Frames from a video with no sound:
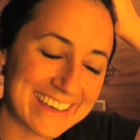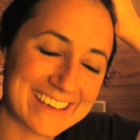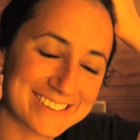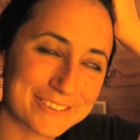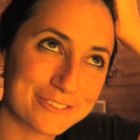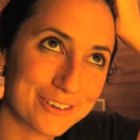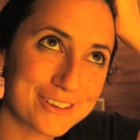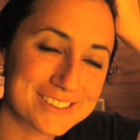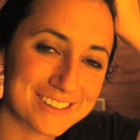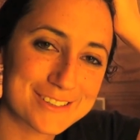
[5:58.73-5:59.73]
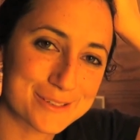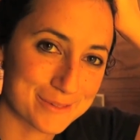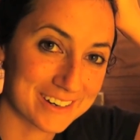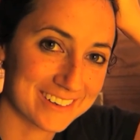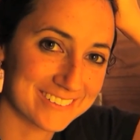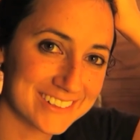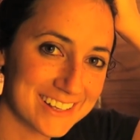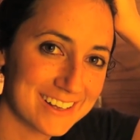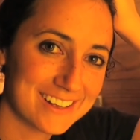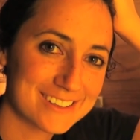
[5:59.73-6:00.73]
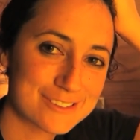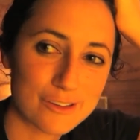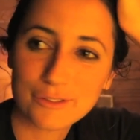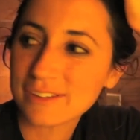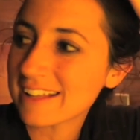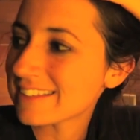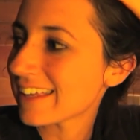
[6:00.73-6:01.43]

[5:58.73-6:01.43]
Okay, so fall starts tomorrow. so let's,